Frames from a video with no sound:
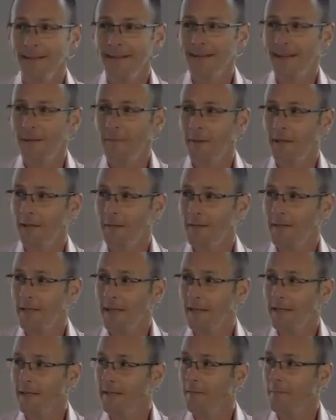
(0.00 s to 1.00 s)
Uh, my name is
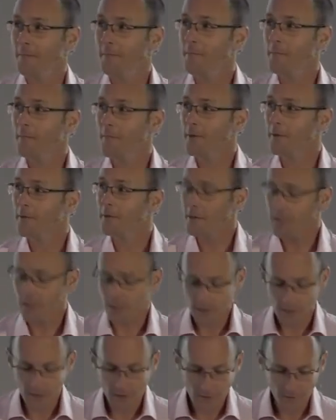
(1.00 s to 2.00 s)
Danny. I'm privileged to
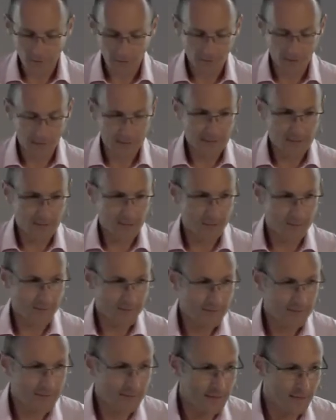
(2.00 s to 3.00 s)
serve on the leadership
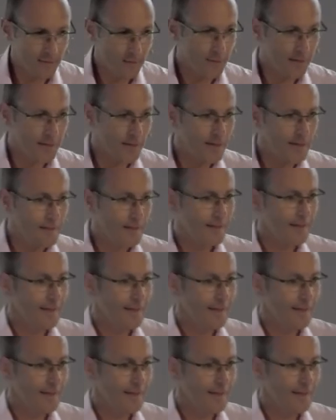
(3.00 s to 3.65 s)
team here.